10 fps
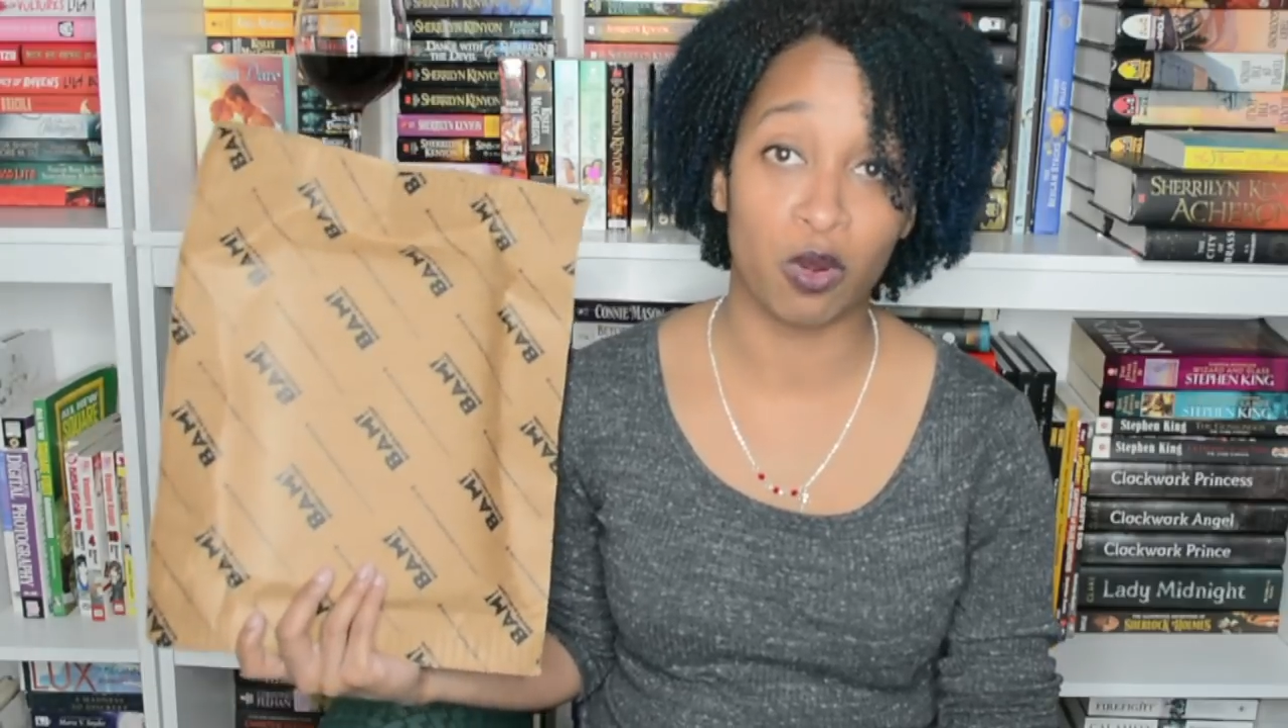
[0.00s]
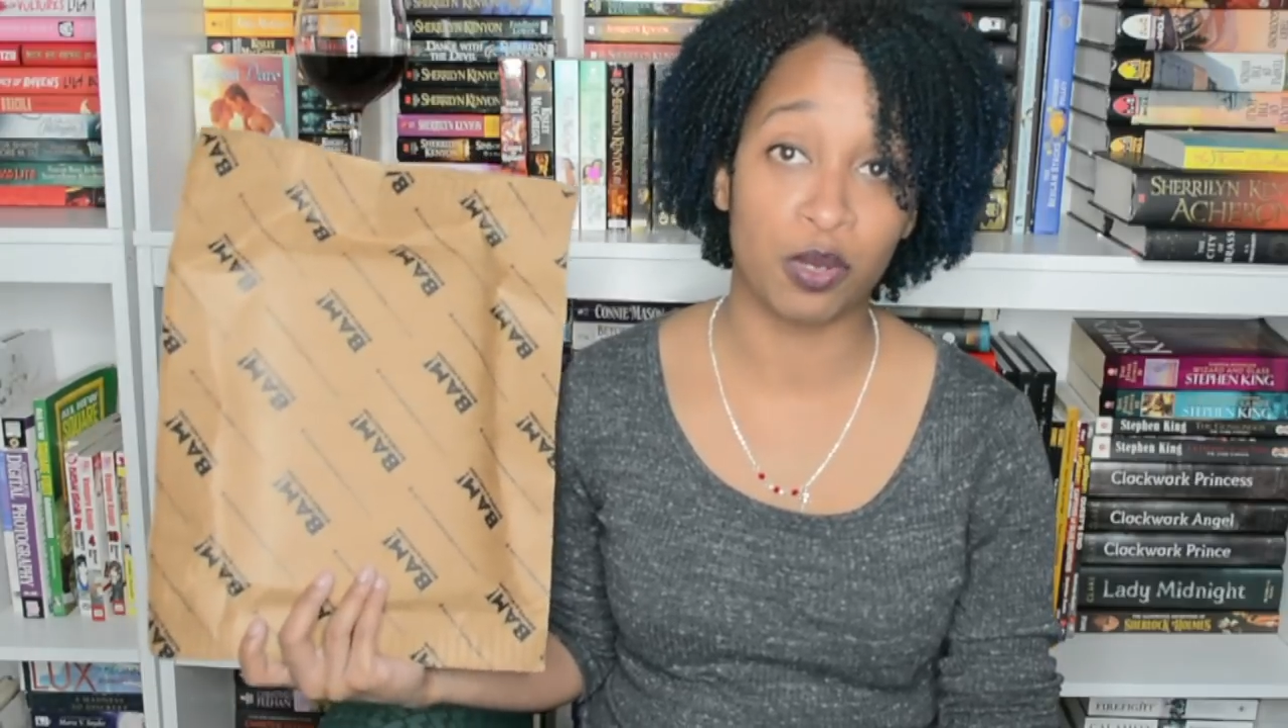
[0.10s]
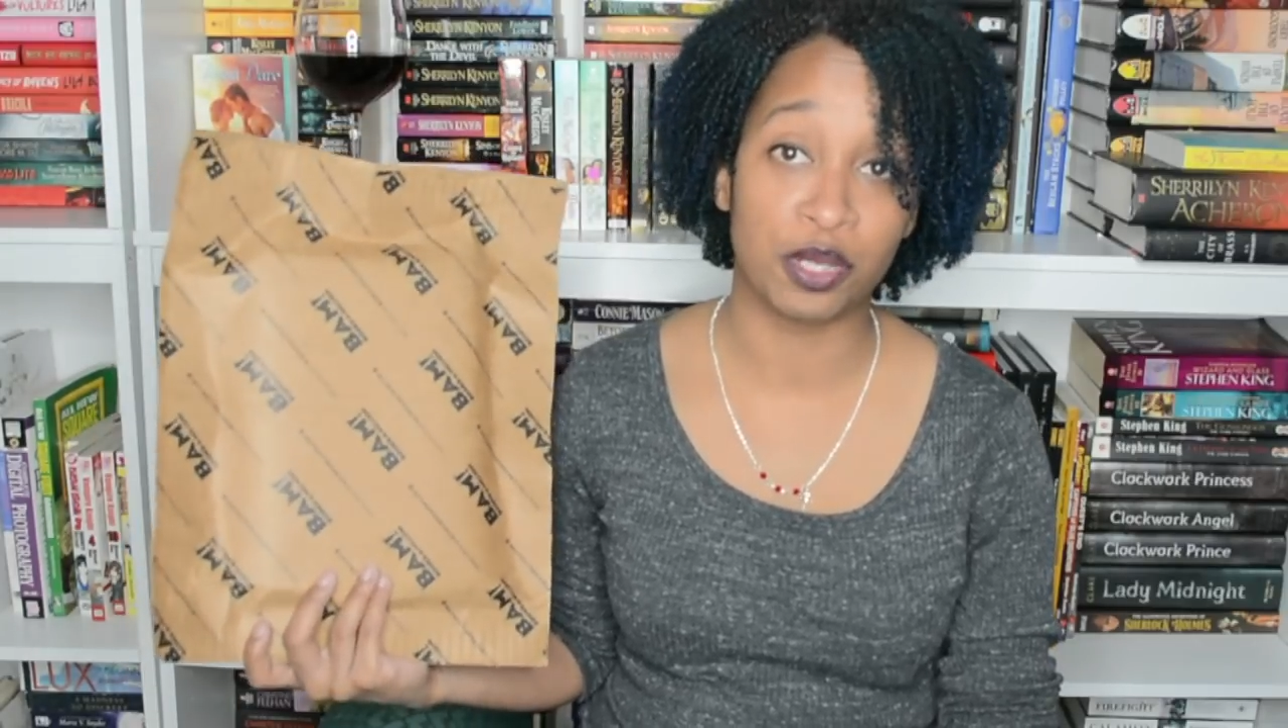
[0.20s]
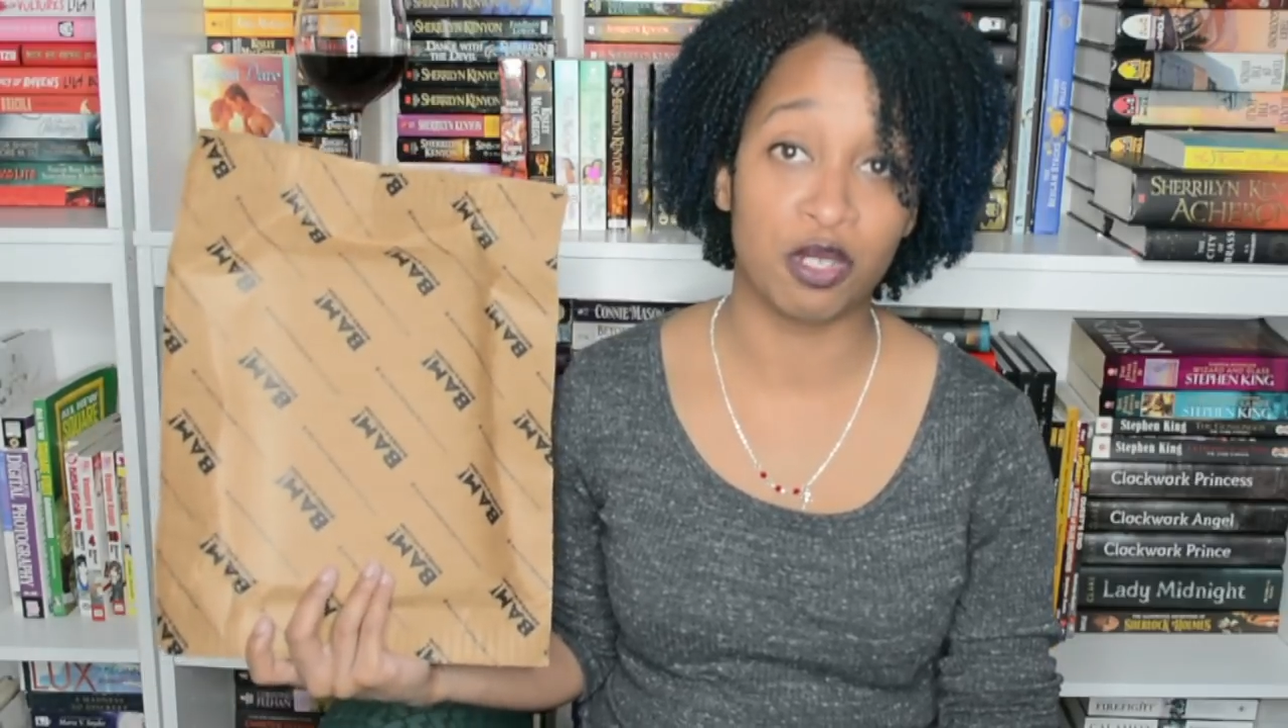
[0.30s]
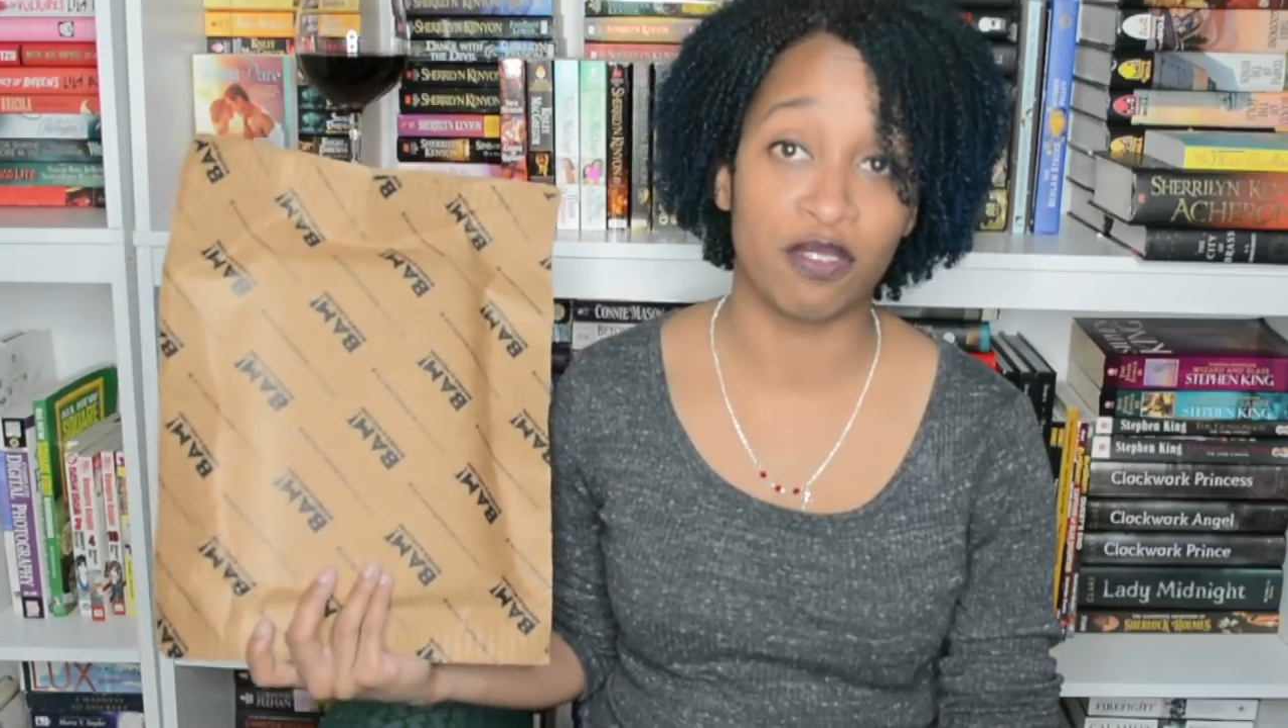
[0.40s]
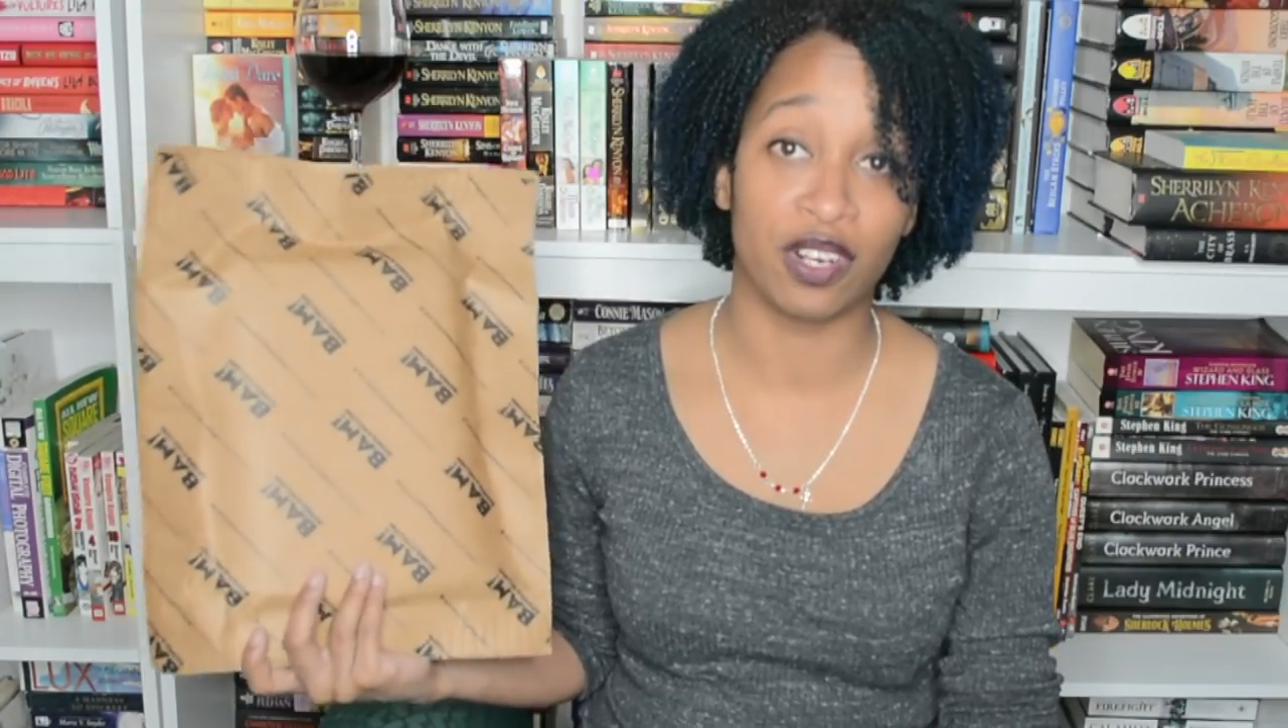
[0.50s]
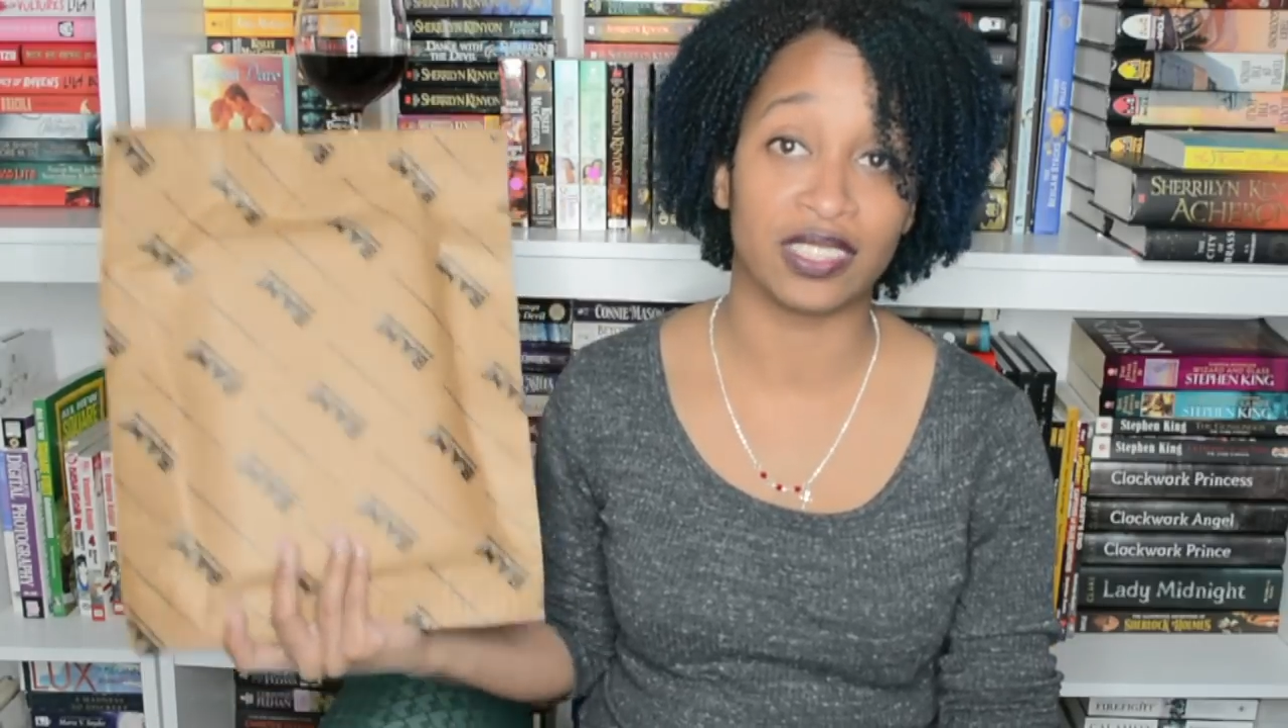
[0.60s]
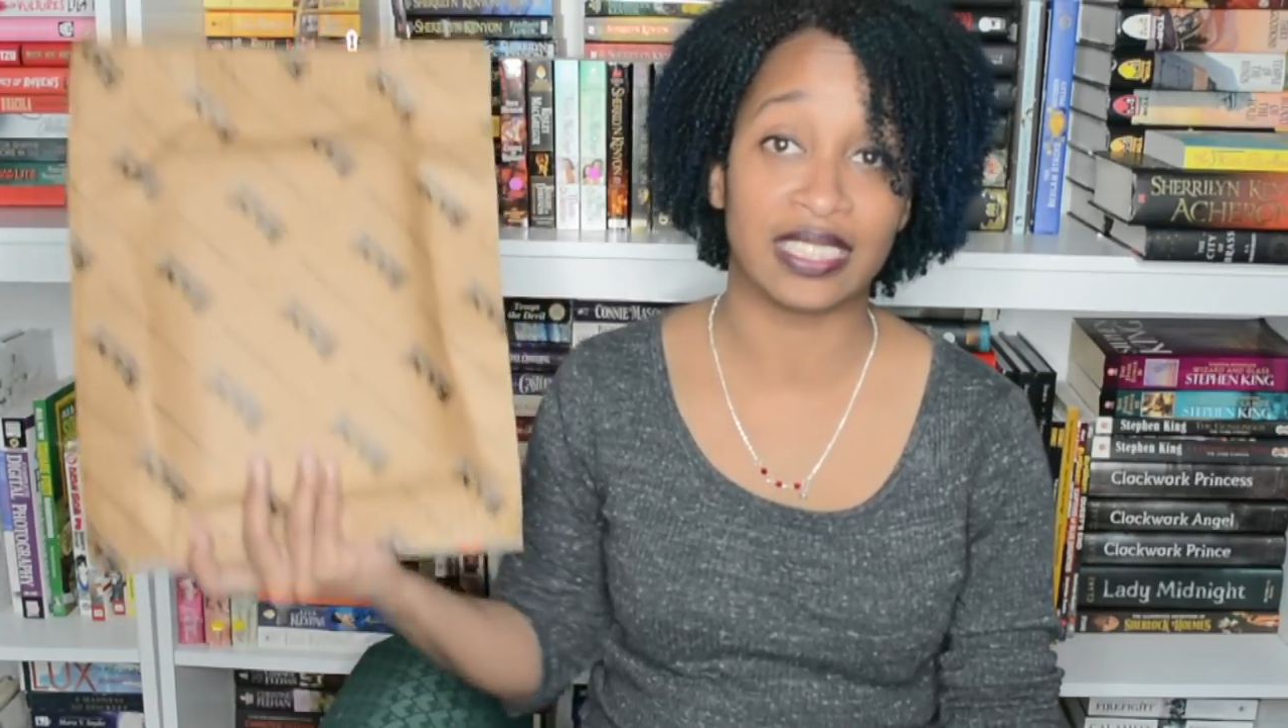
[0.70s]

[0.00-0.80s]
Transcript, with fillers: or the universe.